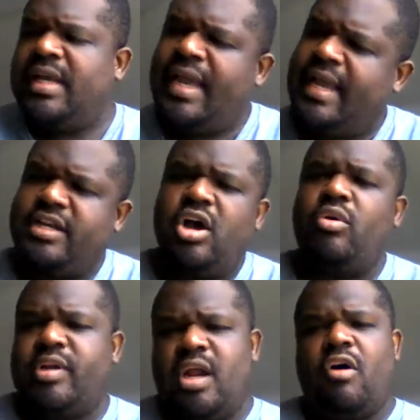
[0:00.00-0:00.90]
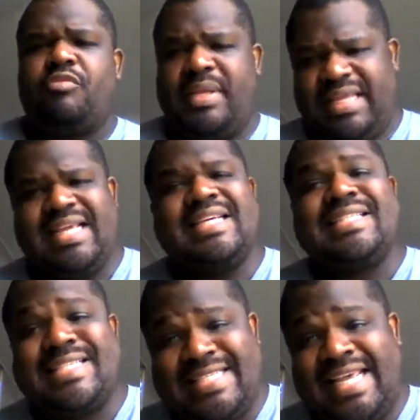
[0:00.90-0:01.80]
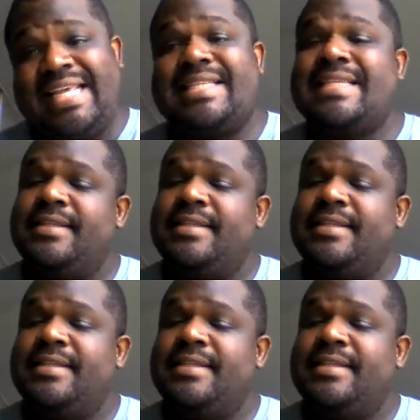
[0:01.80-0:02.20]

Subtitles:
Hey, no, get off me. Sit.